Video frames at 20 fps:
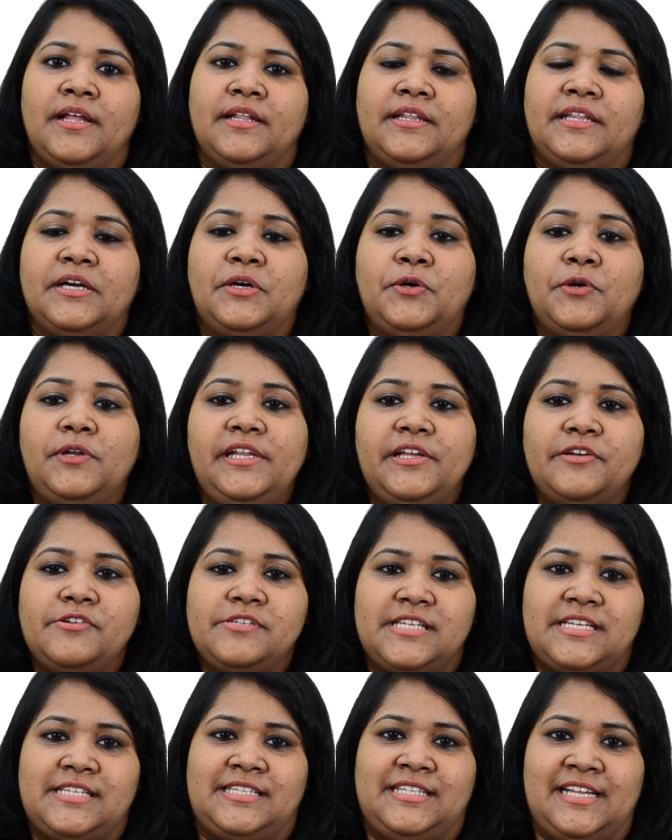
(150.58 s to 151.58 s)
The good
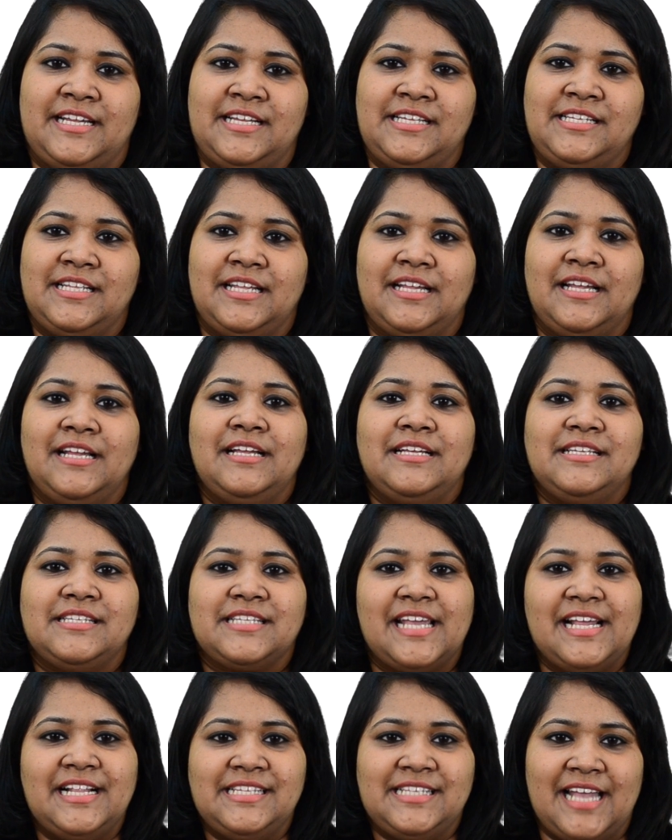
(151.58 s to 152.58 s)
news is this
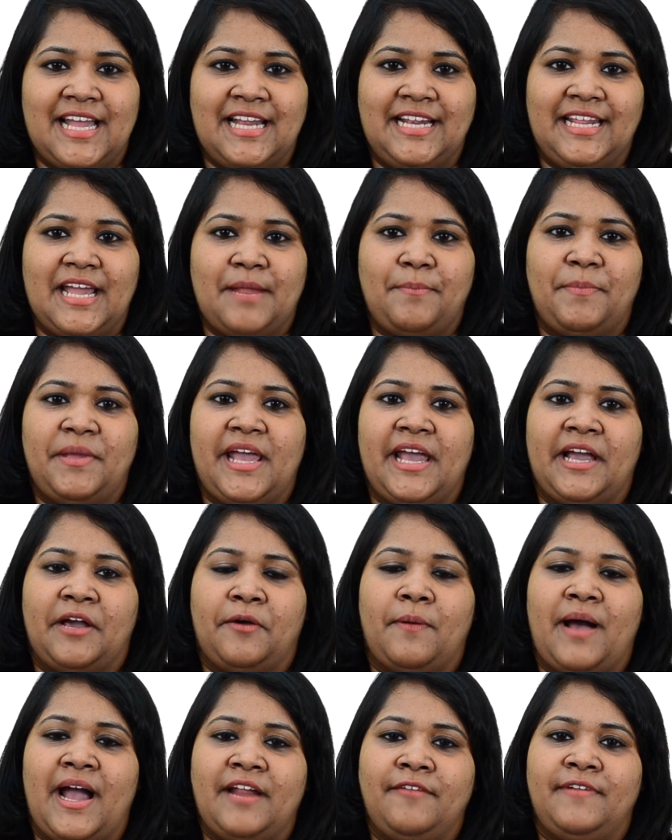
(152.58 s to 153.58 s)
skill set can be
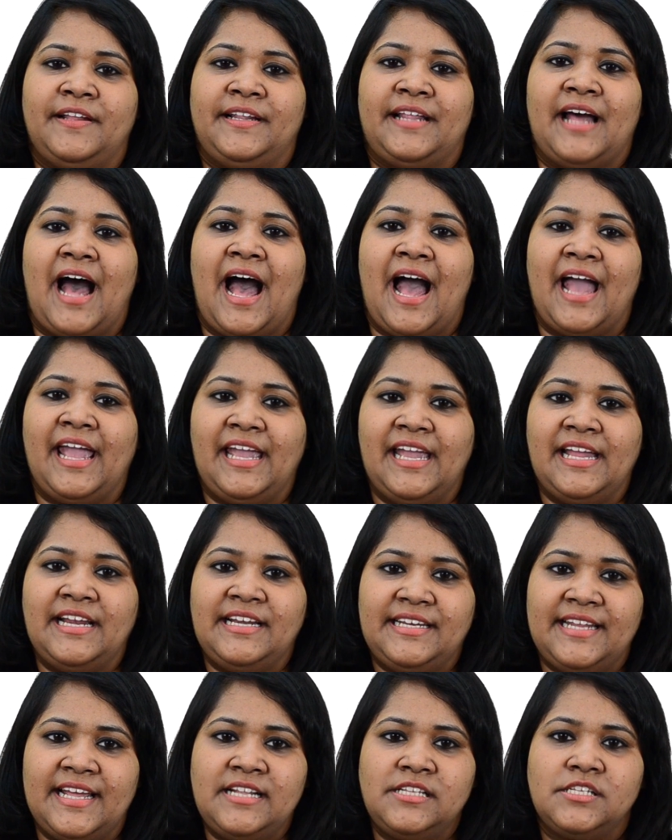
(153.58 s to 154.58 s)
acquired with high
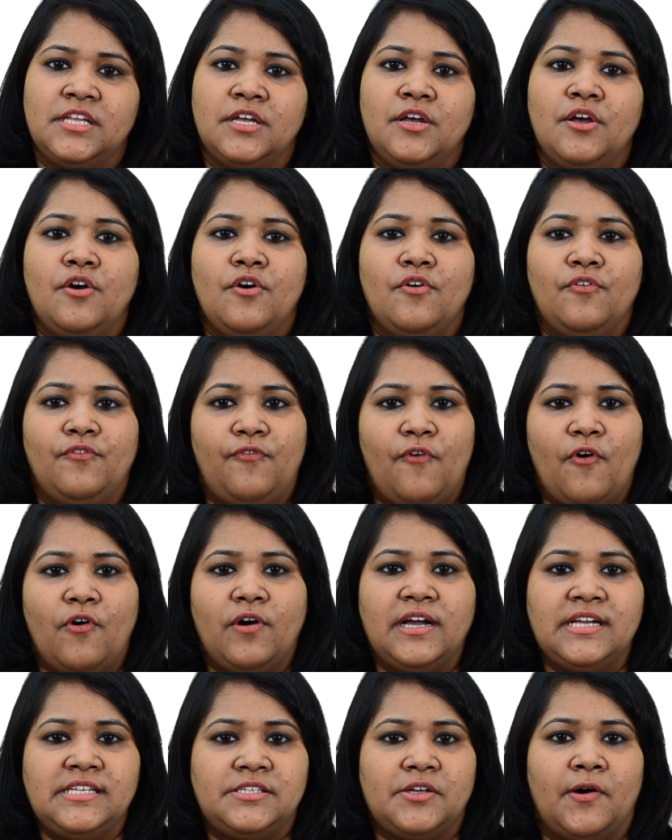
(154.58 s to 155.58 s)
intense
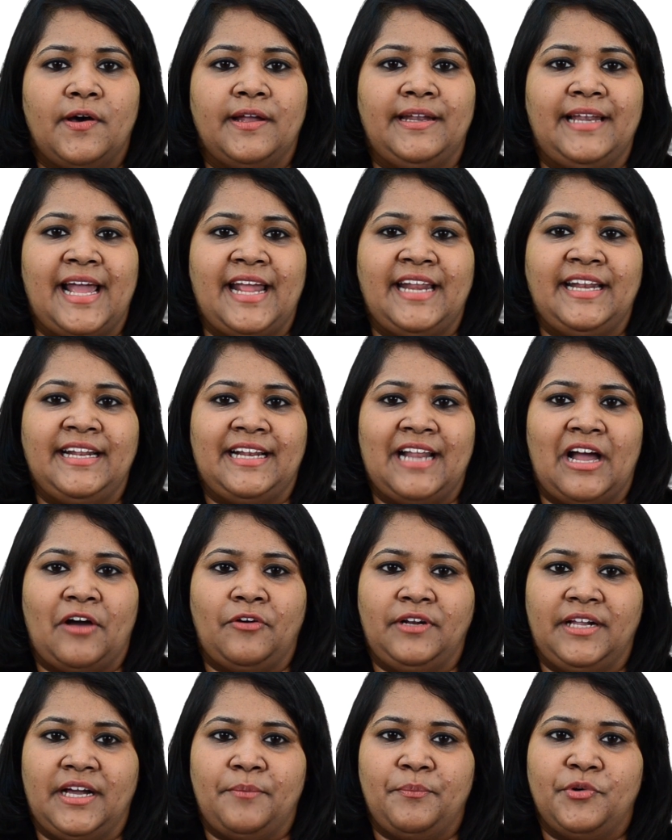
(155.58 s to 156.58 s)
focus online
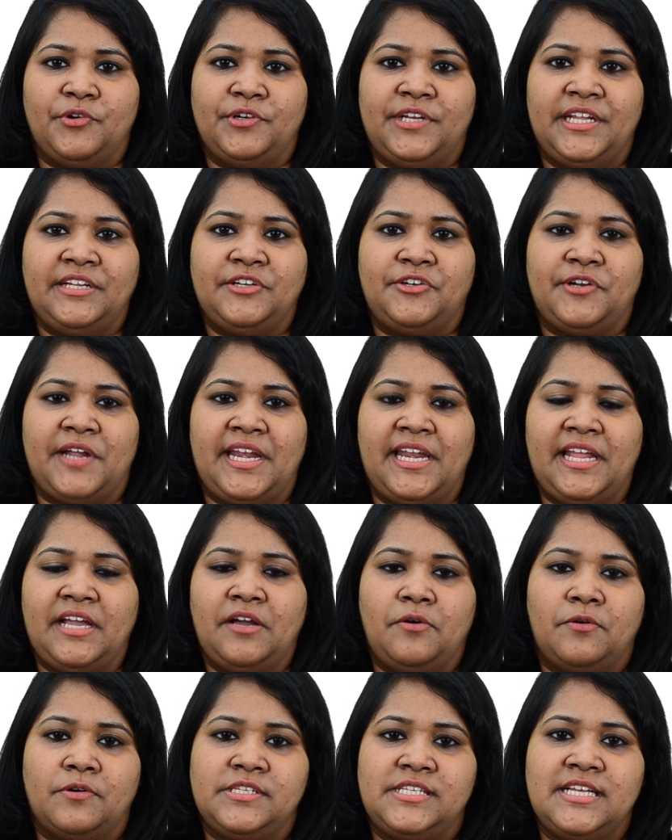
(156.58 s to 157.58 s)
cloud computing training
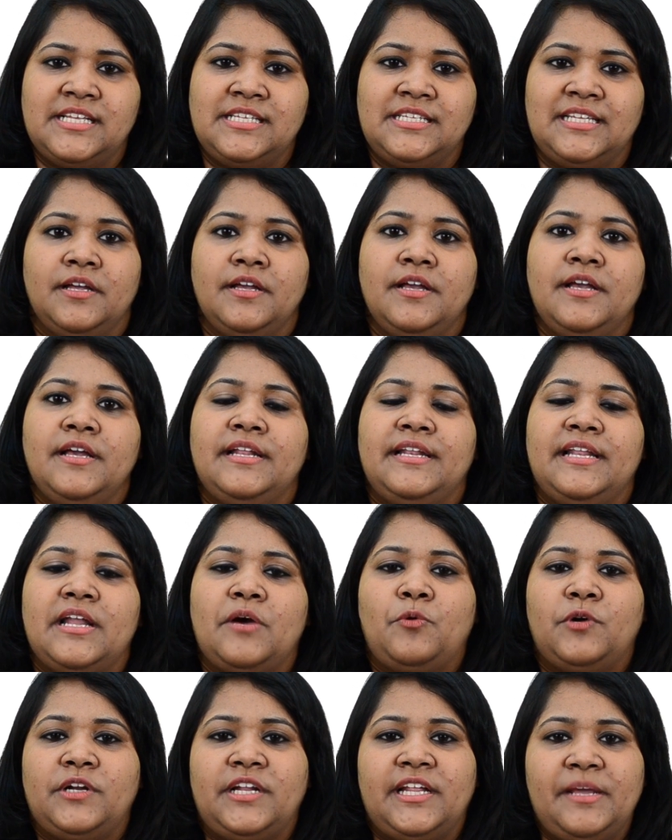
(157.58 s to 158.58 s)
courses.
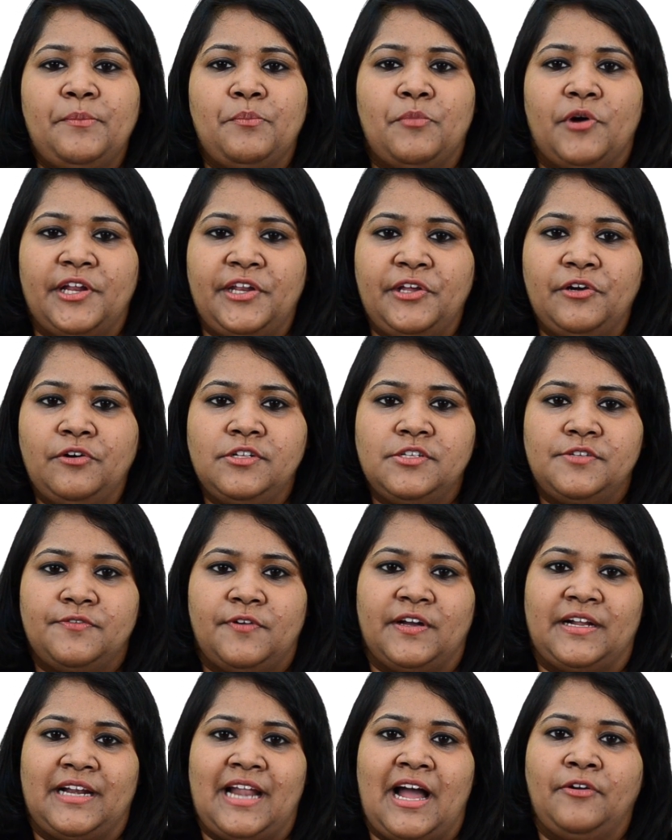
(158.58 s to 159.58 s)
Now, what are the modules
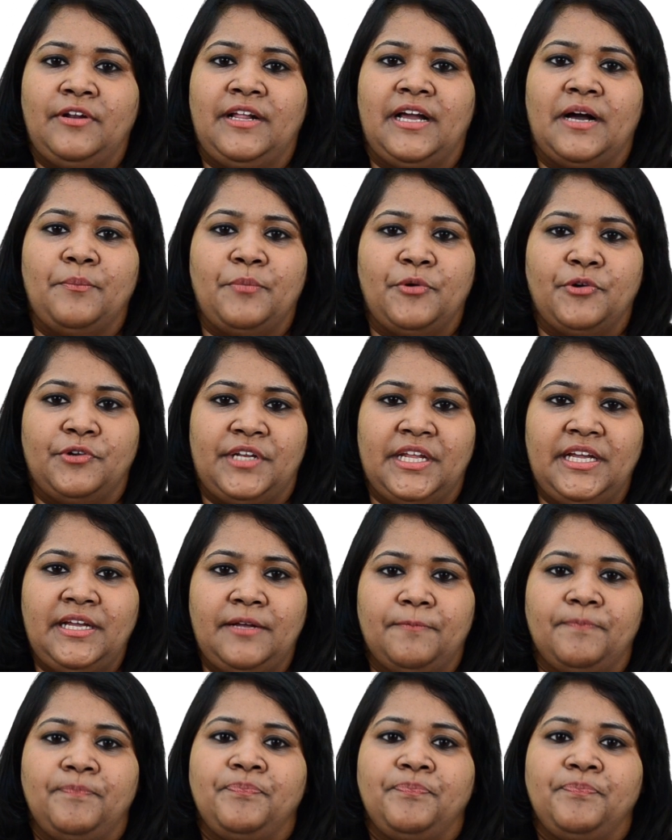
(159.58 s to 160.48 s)
for cloud computing?